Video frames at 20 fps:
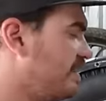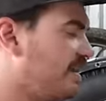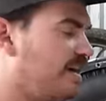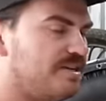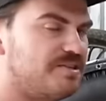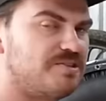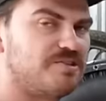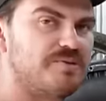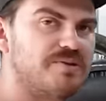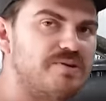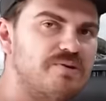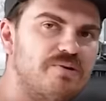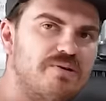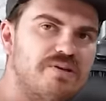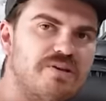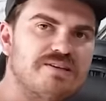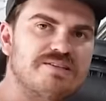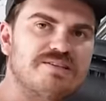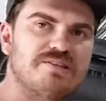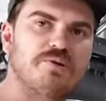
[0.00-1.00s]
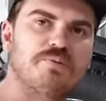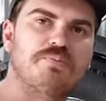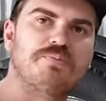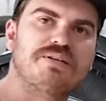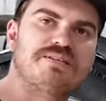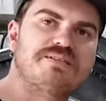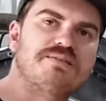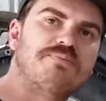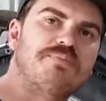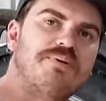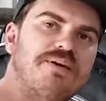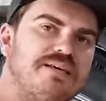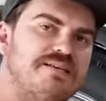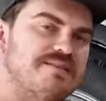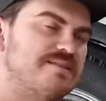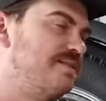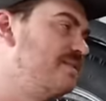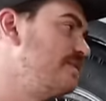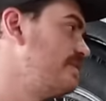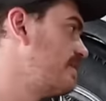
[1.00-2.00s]
start doing all those little bits and
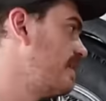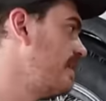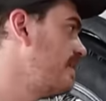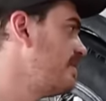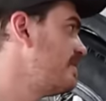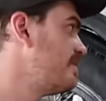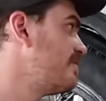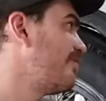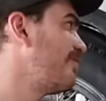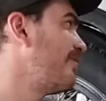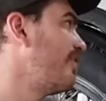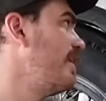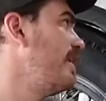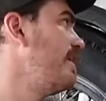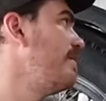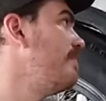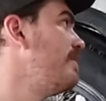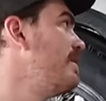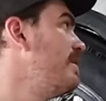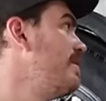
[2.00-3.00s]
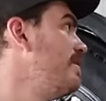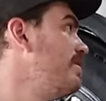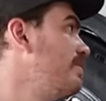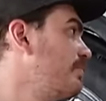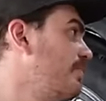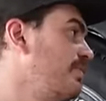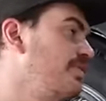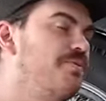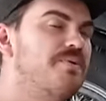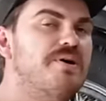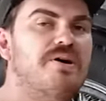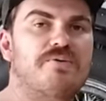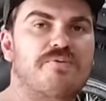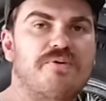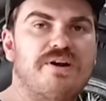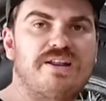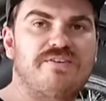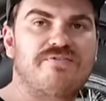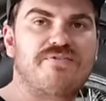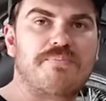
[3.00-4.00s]
pieces, get this frame pretty well
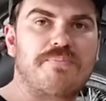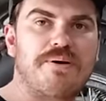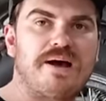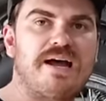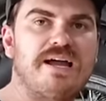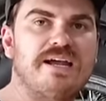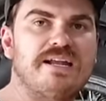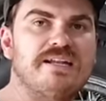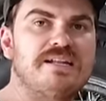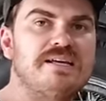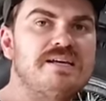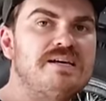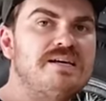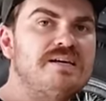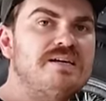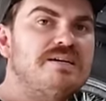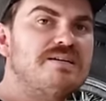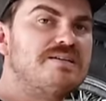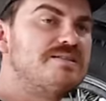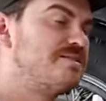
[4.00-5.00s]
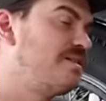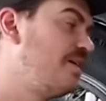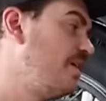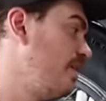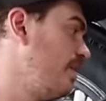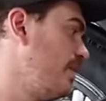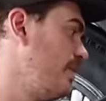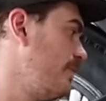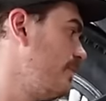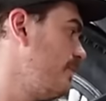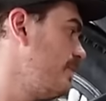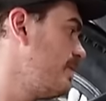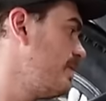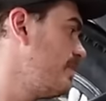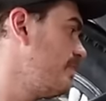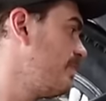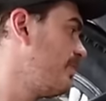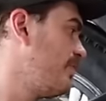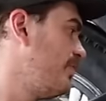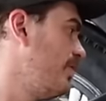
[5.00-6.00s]
ready for paint. So
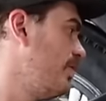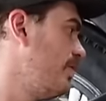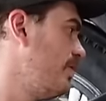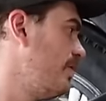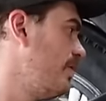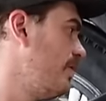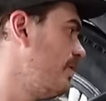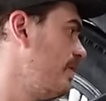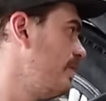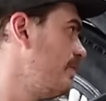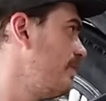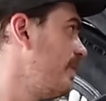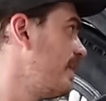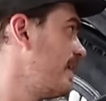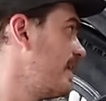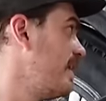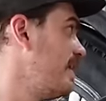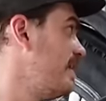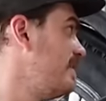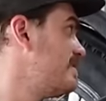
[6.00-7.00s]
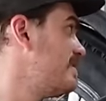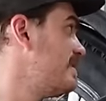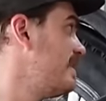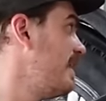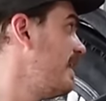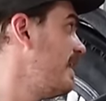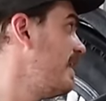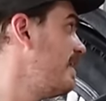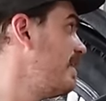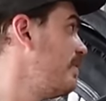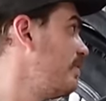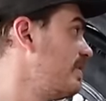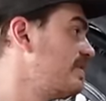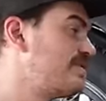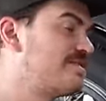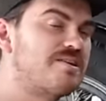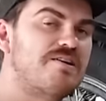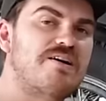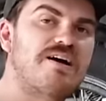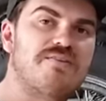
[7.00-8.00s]
before I get into that,
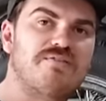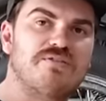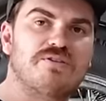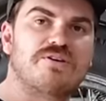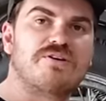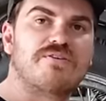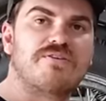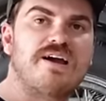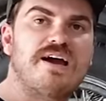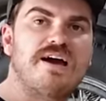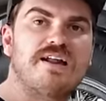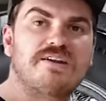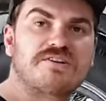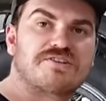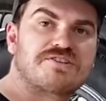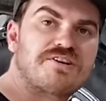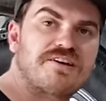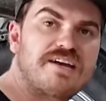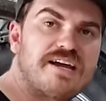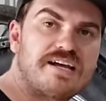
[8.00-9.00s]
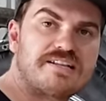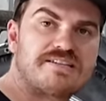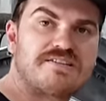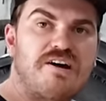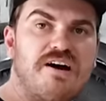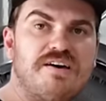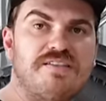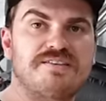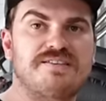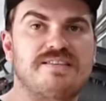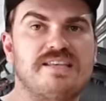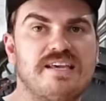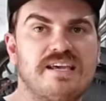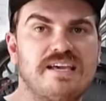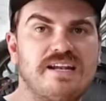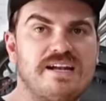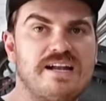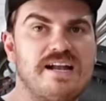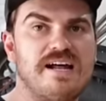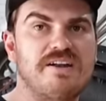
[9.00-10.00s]
let's go have a look around. I'll show you how tight this thing
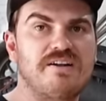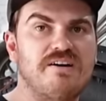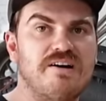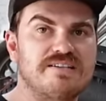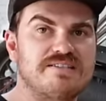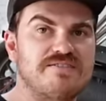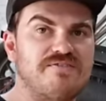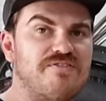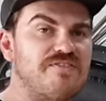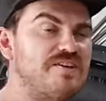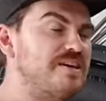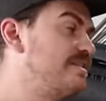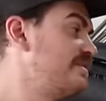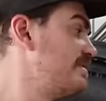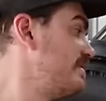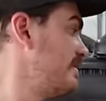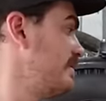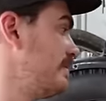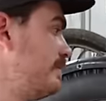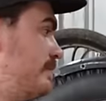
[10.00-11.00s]
in and how nice it fits.